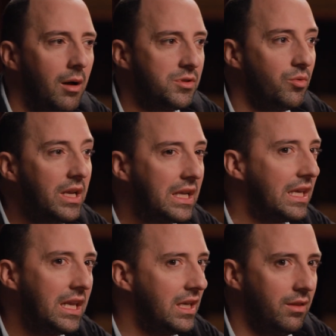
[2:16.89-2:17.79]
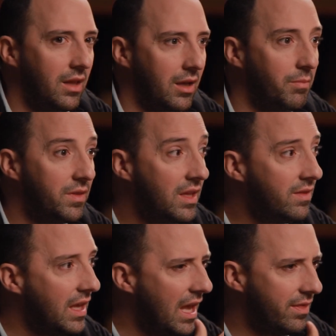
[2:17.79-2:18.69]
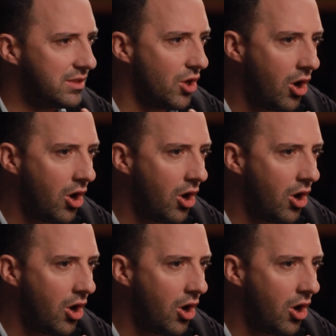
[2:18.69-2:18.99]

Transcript: so we didn't get anything. But then they had this